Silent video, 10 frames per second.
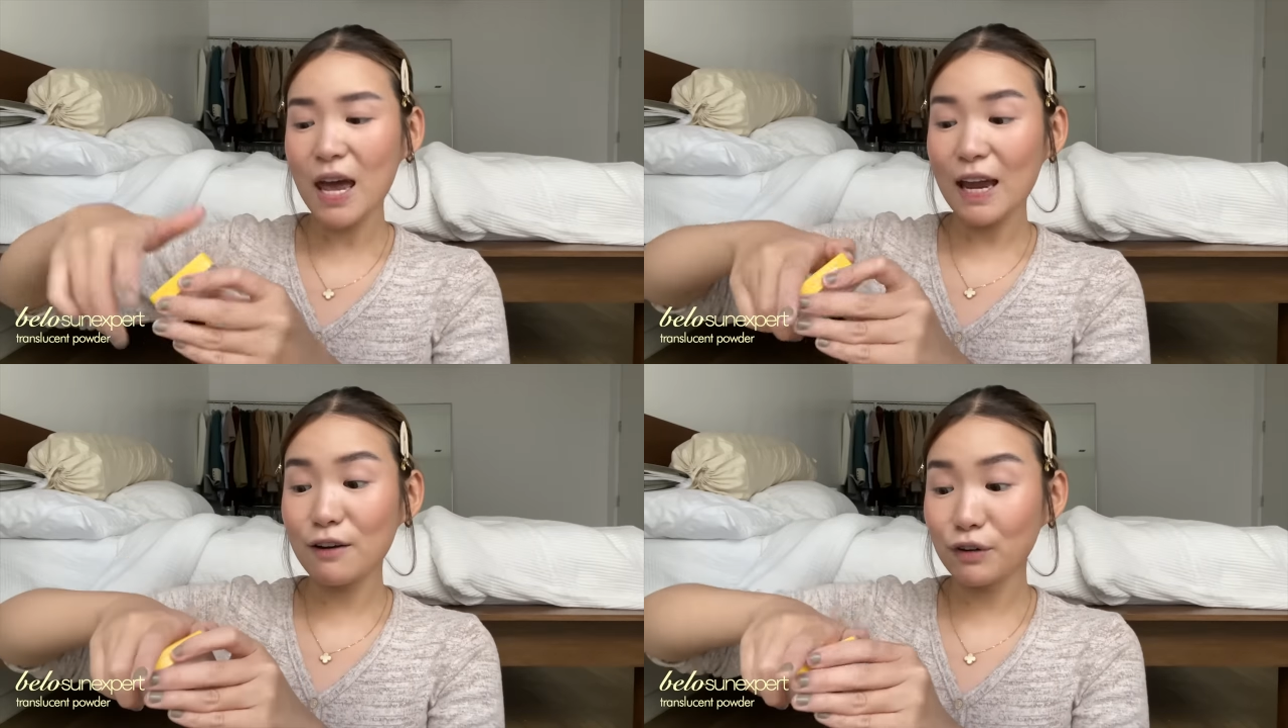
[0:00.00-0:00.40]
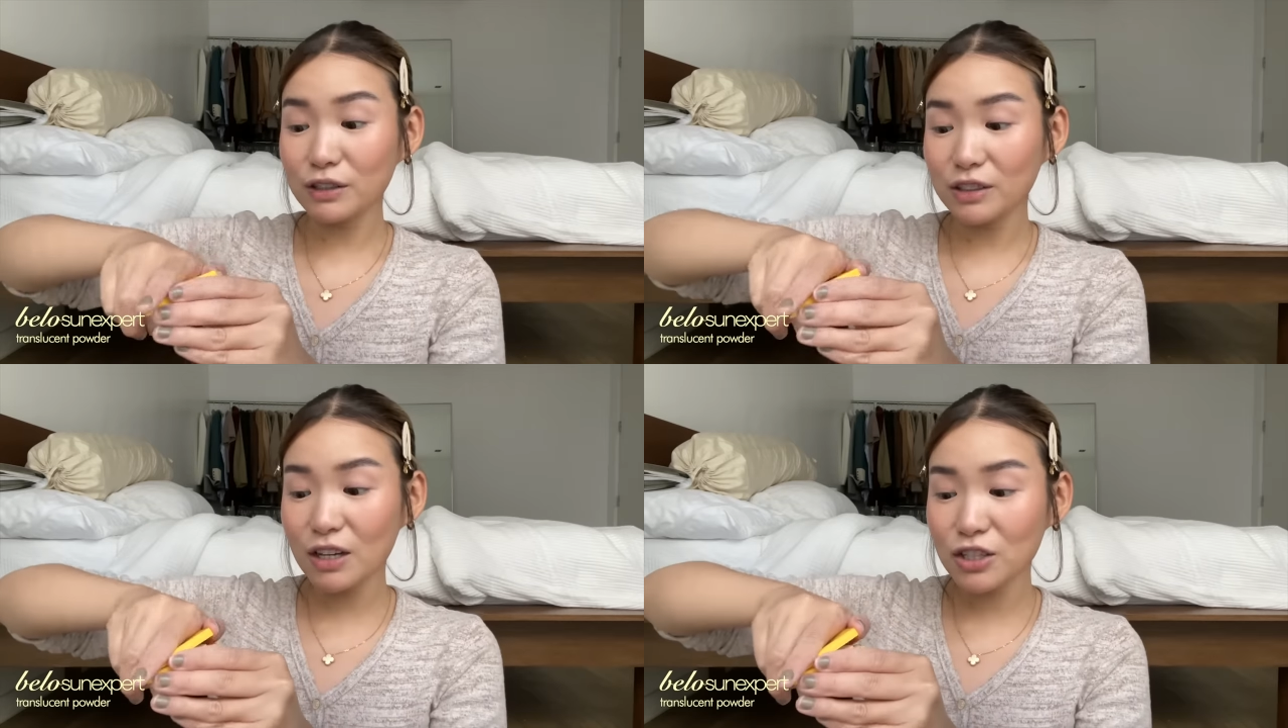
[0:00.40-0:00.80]
and
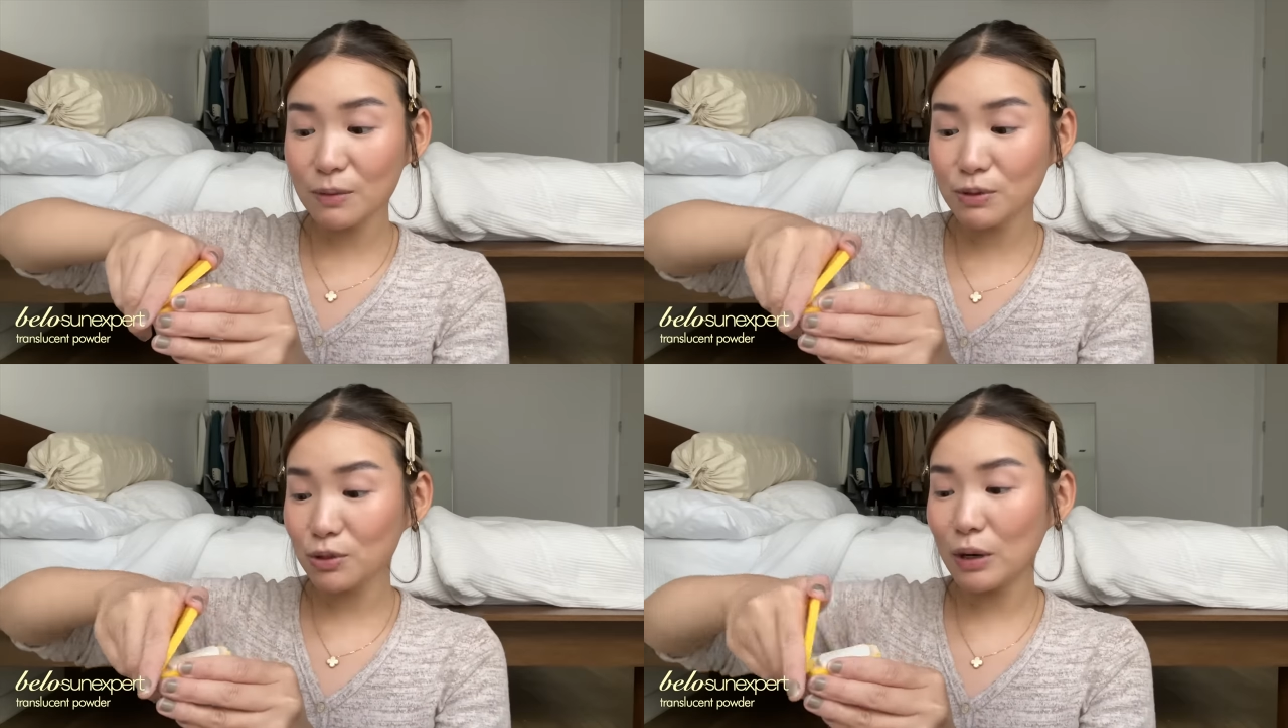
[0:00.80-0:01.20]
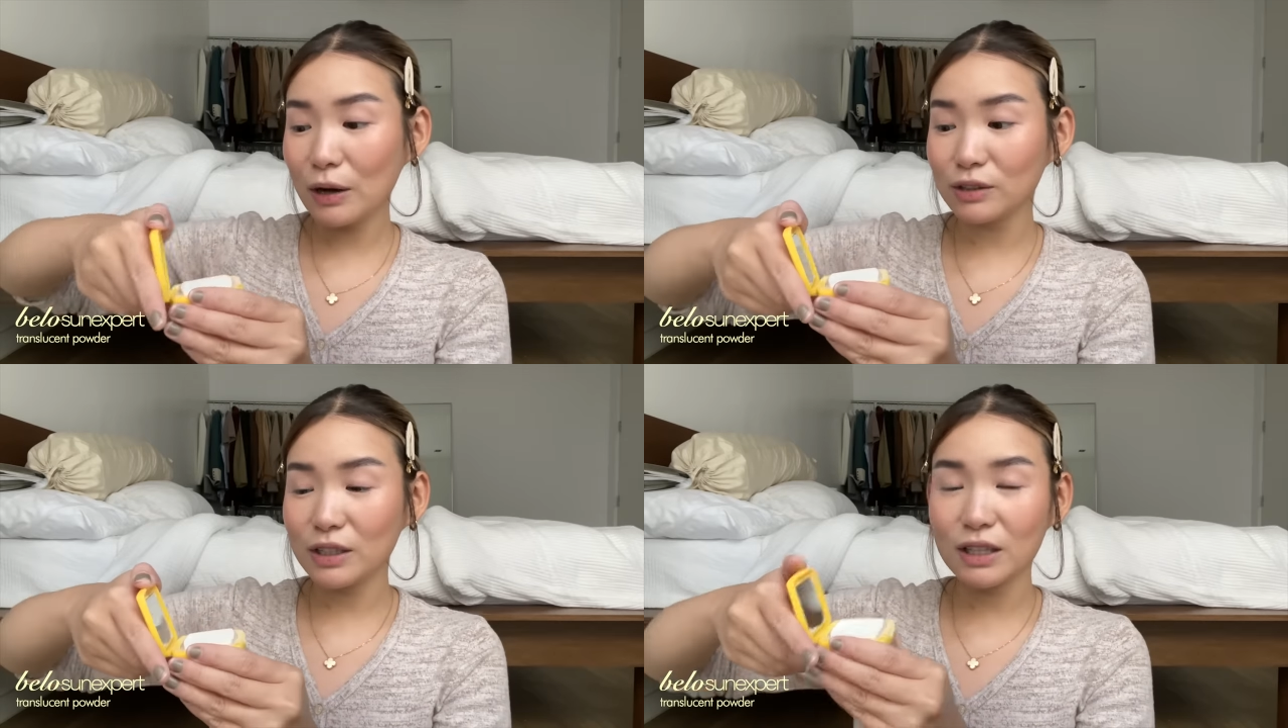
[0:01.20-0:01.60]
for touch-ups
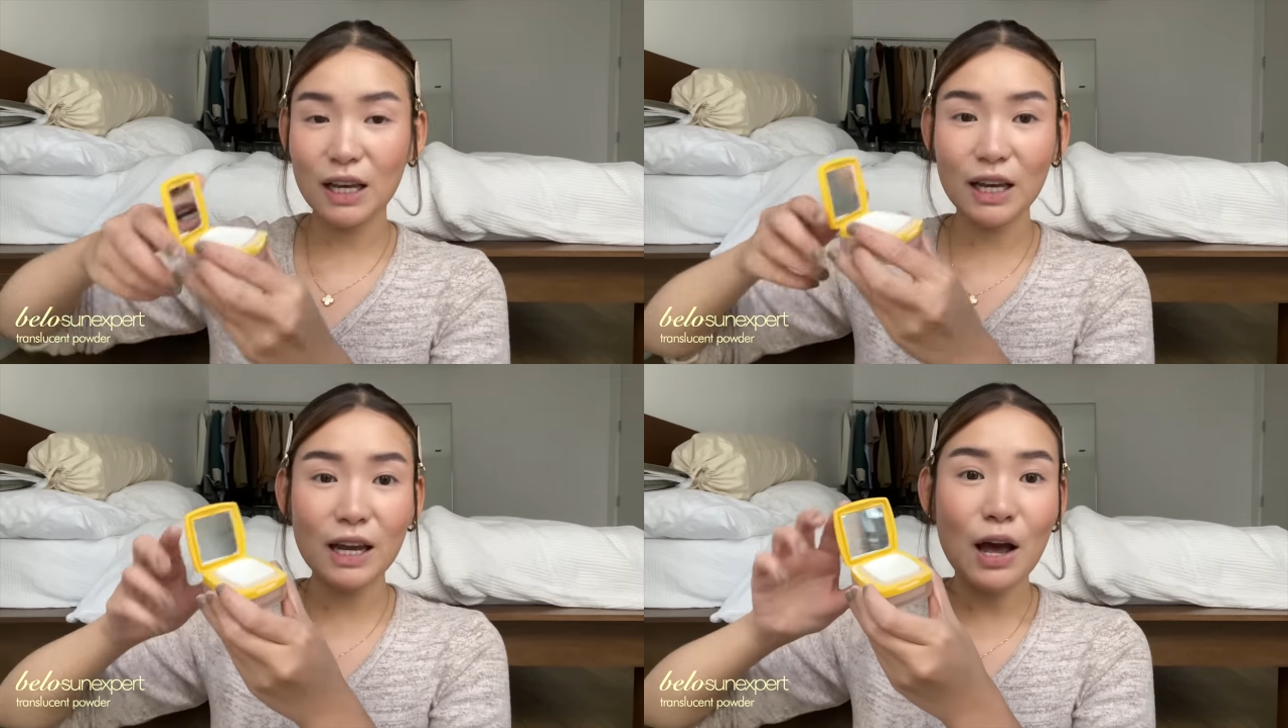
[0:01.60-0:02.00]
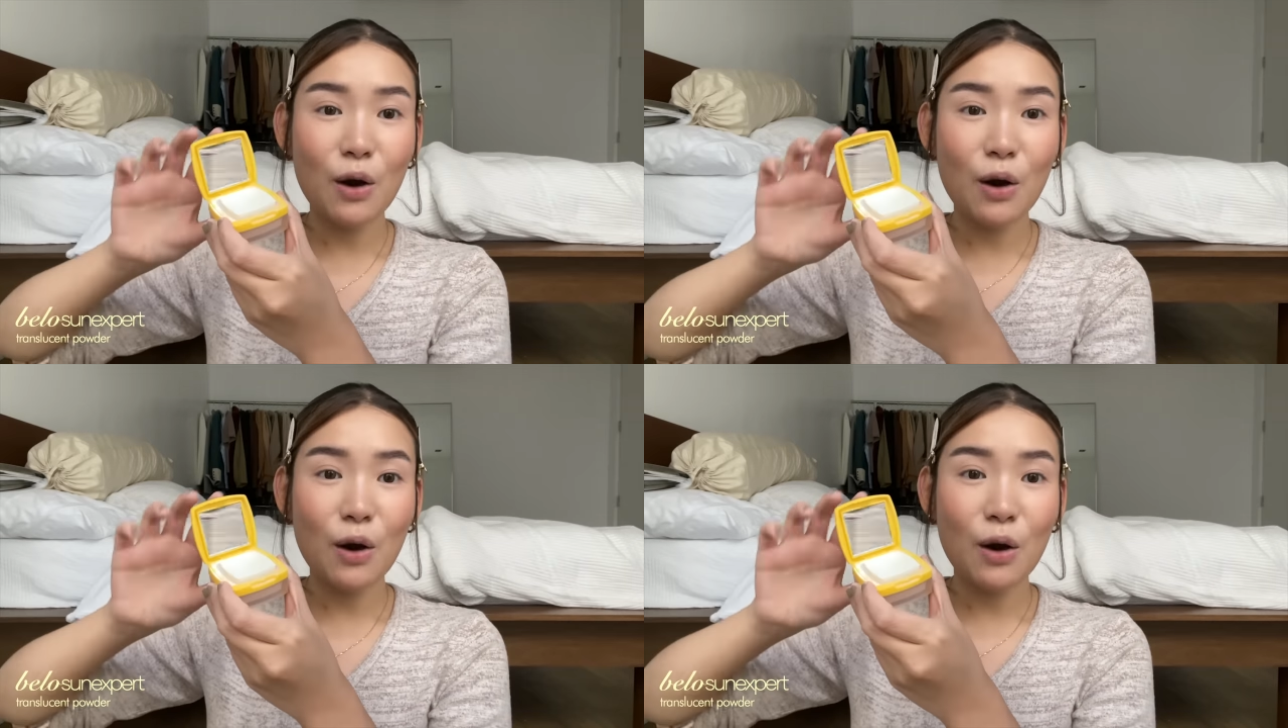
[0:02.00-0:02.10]
throughout the day.